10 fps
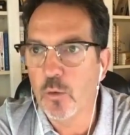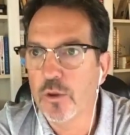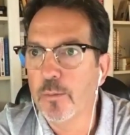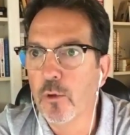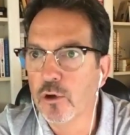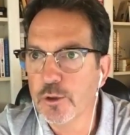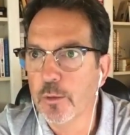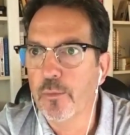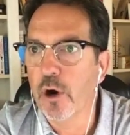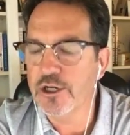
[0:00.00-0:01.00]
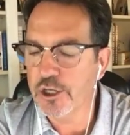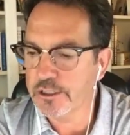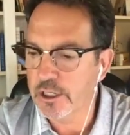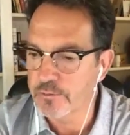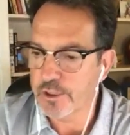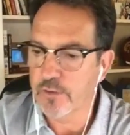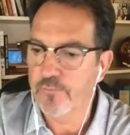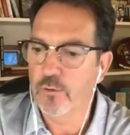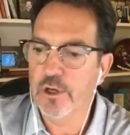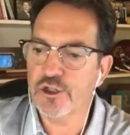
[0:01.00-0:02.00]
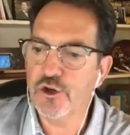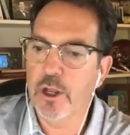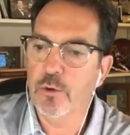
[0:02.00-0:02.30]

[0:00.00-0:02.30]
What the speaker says: with multiple projects. I was on the phone yesterday